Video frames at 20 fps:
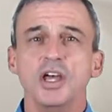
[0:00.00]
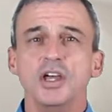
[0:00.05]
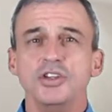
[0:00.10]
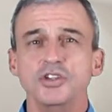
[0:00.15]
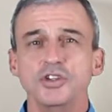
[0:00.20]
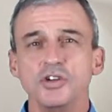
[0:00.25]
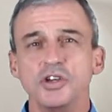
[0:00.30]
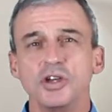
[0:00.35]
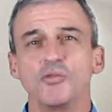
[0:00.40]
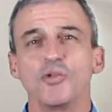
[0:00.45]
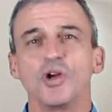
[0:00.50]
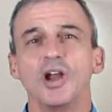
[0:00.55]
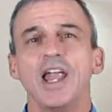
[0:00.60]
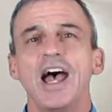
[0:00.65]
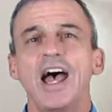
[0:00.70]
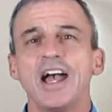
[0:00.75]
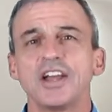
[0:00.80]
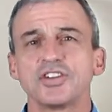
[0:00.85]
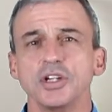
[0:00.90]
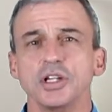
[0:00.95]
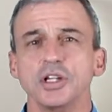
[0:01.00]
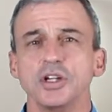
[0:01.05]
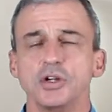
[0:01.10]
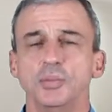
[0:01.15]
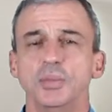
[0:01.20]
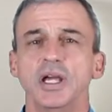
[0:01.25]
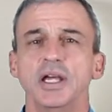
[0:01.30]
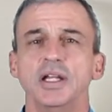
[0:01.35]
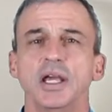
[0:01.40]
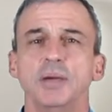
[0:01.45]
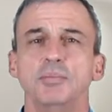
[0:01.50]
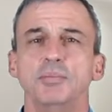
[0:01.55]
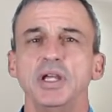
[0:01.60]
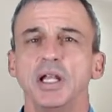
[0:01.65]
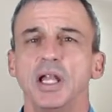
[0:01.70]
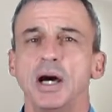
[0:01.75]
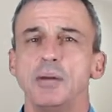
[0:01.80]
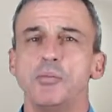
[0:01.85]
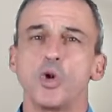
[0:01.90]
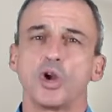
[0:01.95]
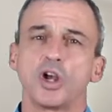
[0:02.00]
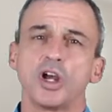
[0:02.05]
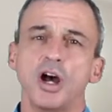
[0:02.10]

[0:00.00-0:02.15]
You can relax a little bit and be a lot more